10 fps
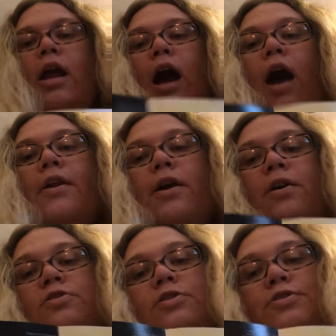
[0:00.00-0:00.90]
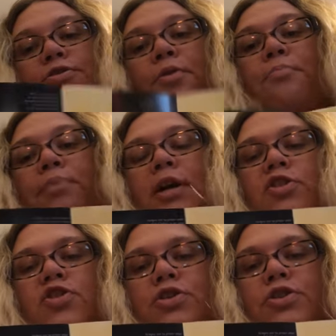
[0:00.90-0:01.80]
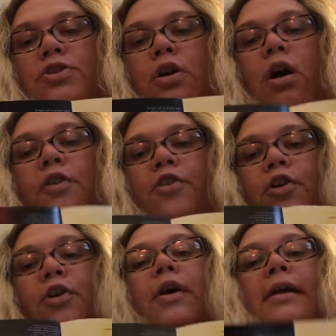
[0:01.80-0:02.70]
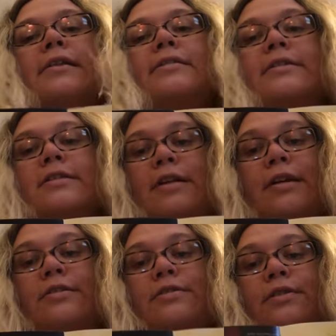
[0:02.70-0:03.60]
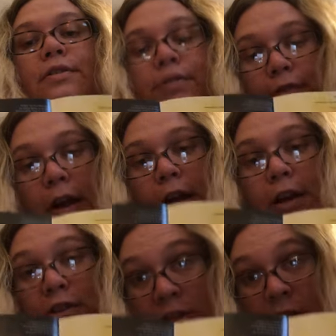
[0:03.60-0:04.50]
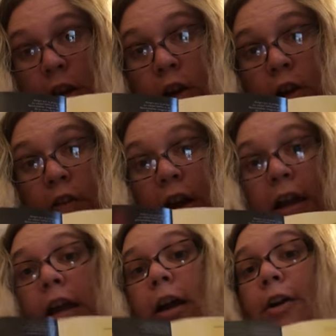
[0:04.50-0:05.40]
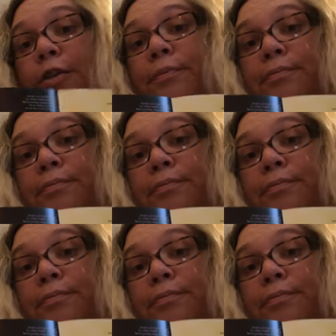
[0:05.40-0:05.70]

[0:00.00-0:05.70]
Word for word: another picture of her in this right here singing right here